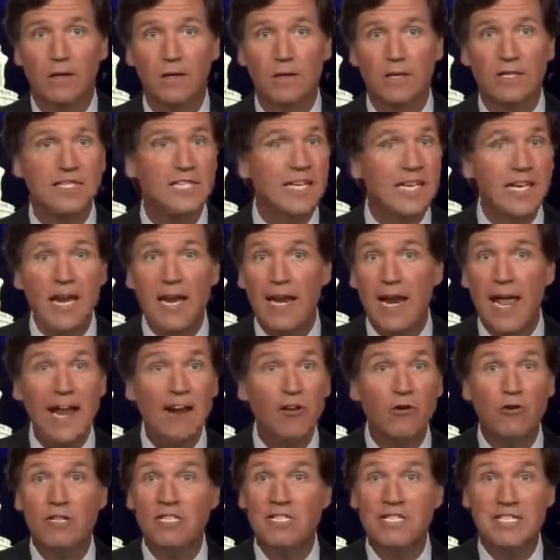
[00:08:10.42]
The CNN
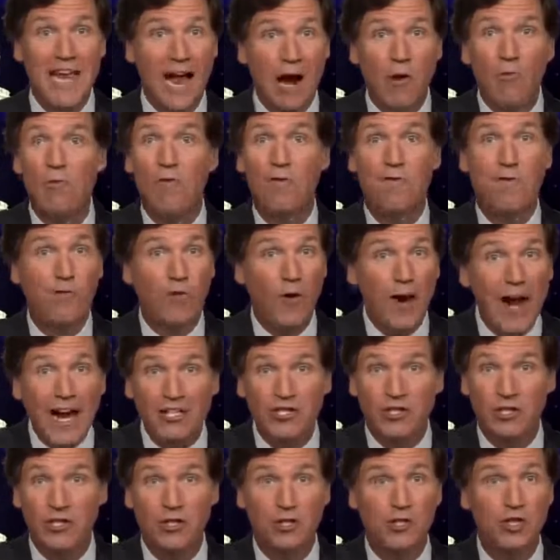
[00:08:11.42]
anchor is now
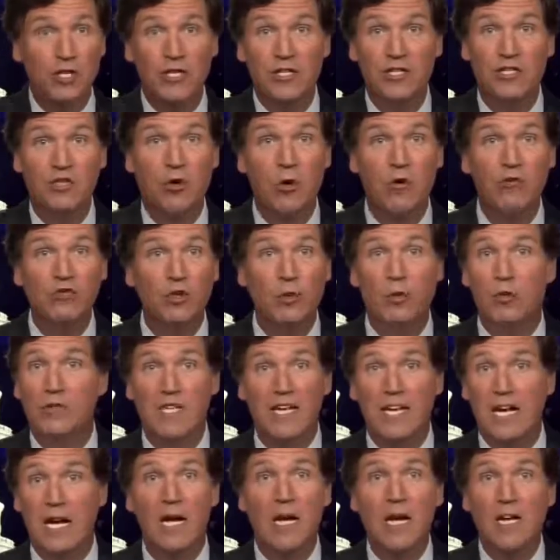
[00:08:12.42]
refreshed, as she just told you. It was
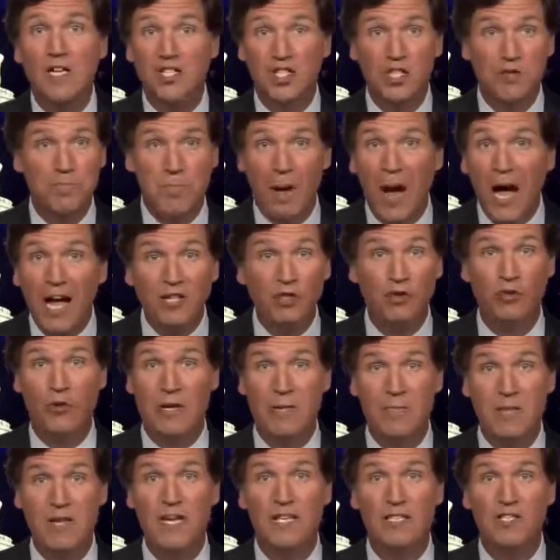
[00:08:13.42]
like a spa
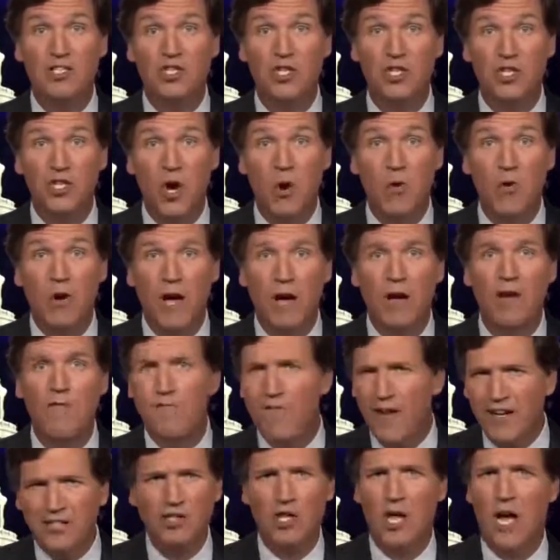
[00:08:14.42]
treatment in Sedona.
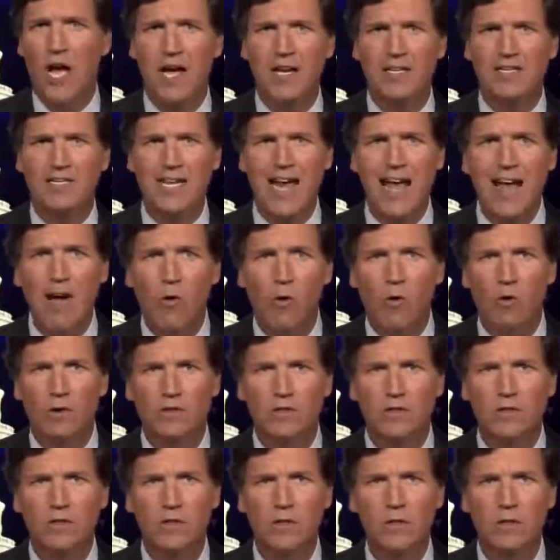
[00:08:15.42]
Fetch the hot
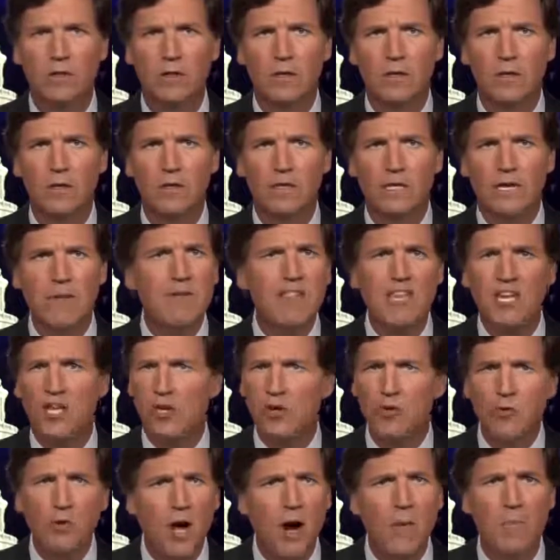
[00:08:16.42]
towels. Give me the
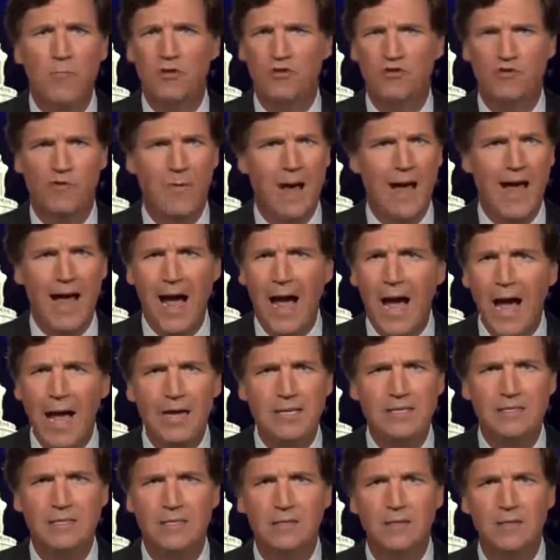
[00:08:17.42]
cucumbers for my
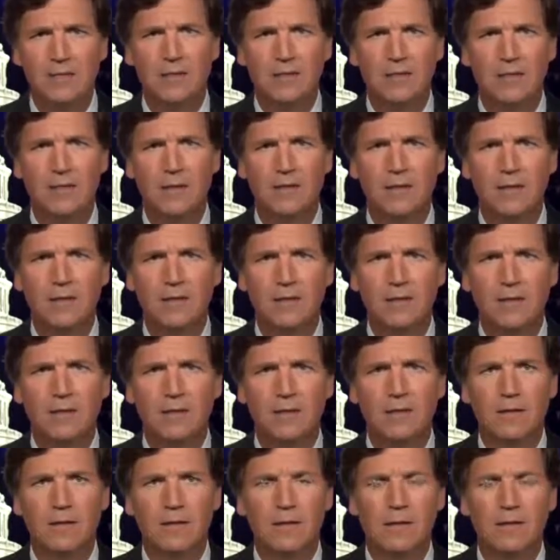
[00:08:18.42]
eyes.
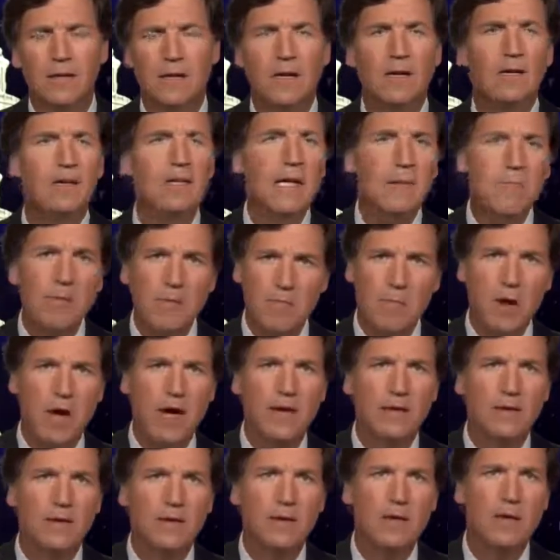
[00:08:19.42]
Keep in
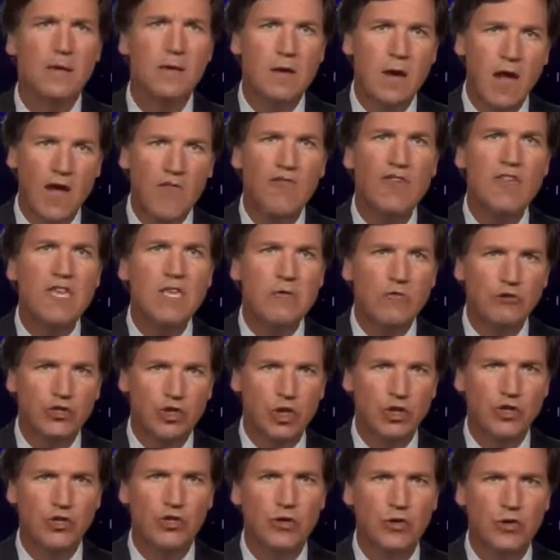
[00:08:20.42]
mind, nothing you
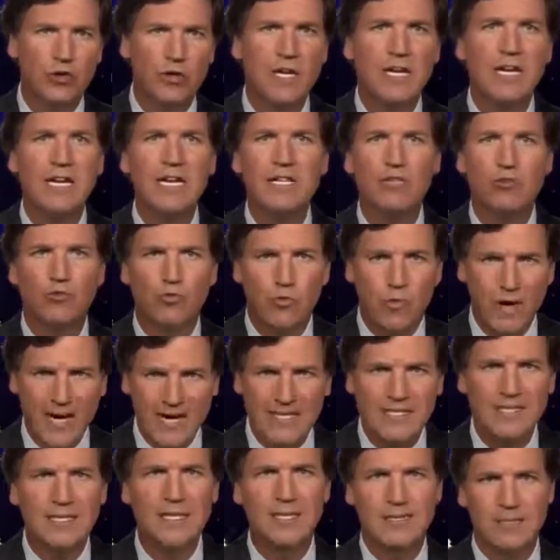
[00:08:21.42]
just heard is
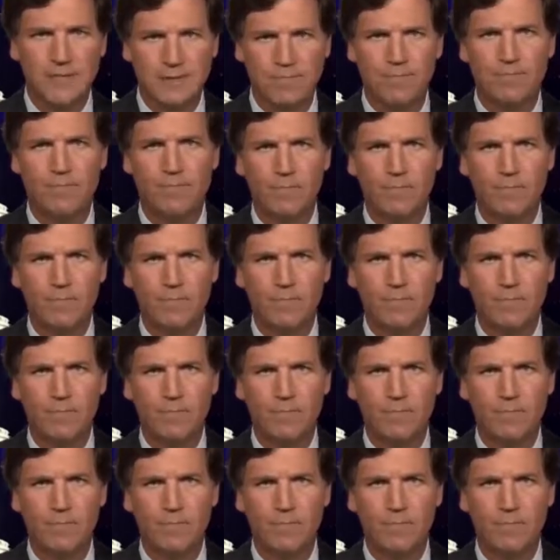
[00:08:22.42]
racism.